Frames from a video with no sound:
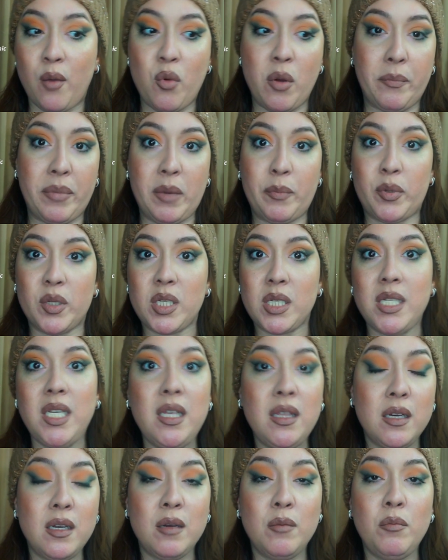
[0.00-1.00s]
when people see
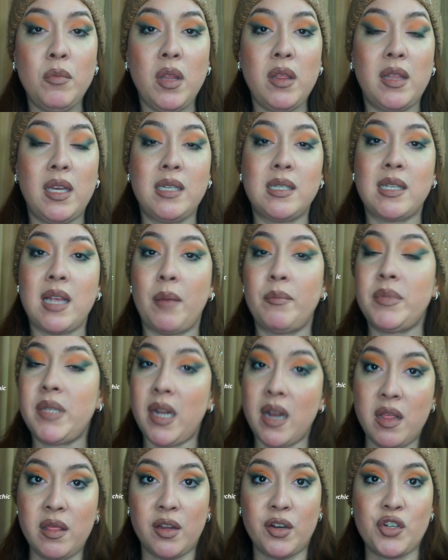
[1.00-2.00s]
them, they stop
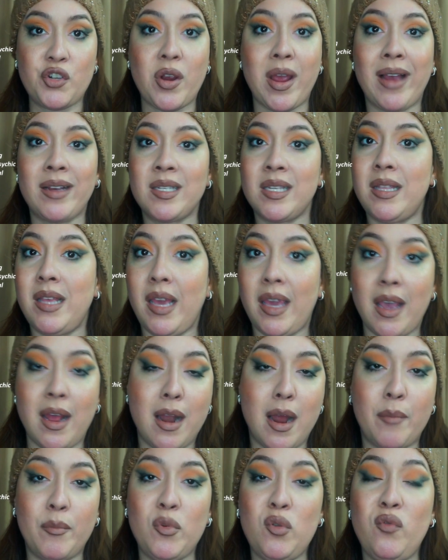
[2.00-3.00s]
dead in their tracks. They
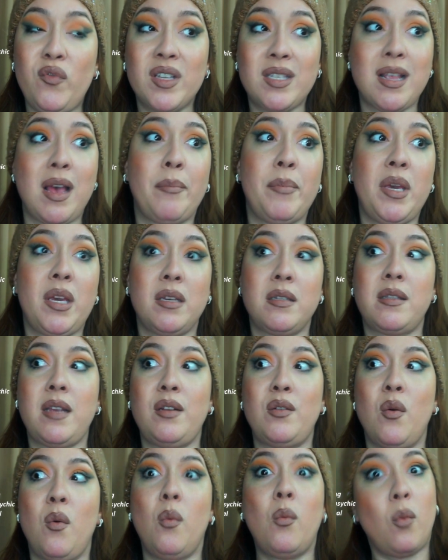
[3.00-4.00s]
cannot move. It's not because they
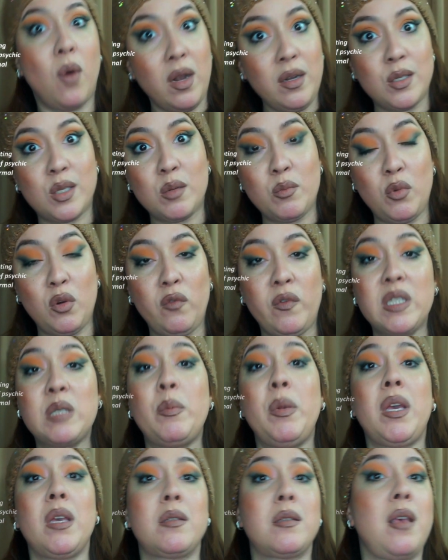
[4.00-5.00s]
don't want to move, it's
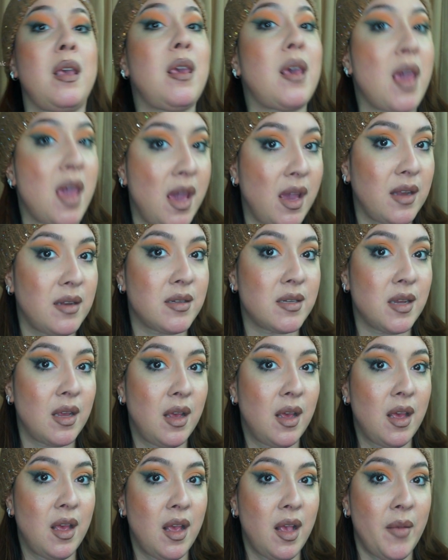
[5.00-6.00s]
because they can't.
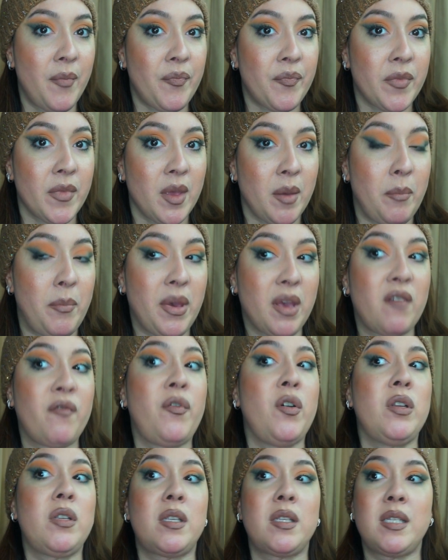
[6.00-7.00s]

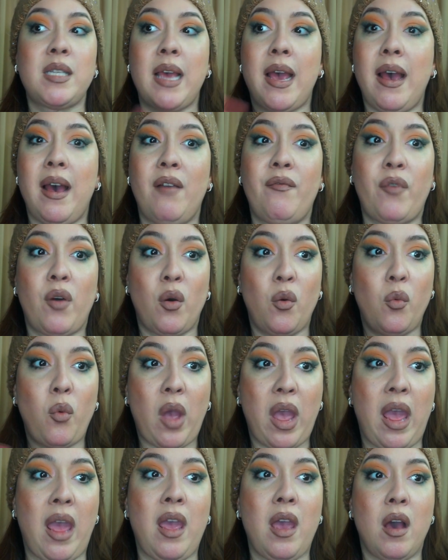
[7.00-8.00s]
Bigfoots have a
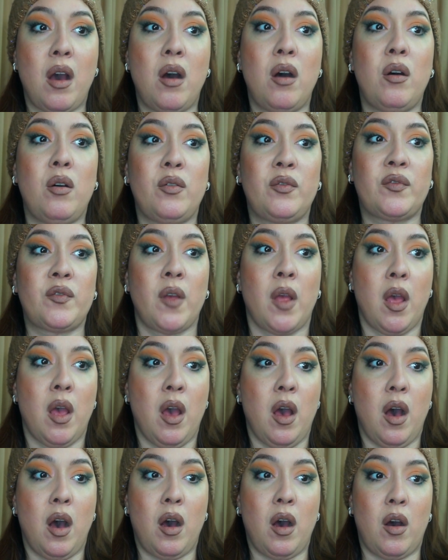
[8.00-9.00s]
way of
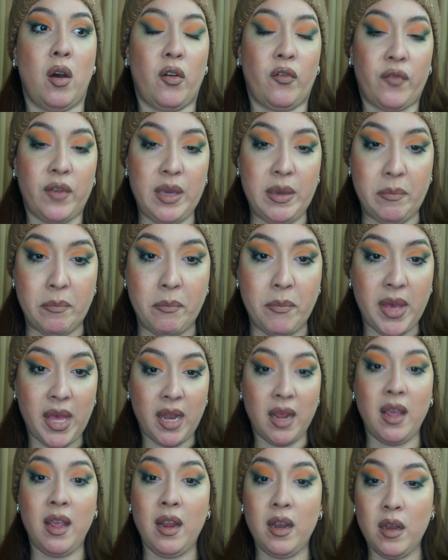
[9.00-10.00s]

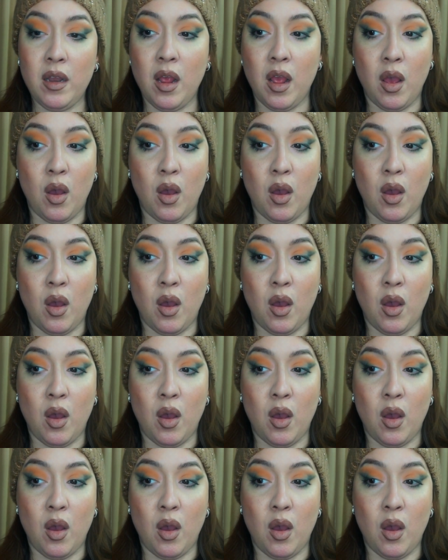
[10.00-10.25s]
emitting.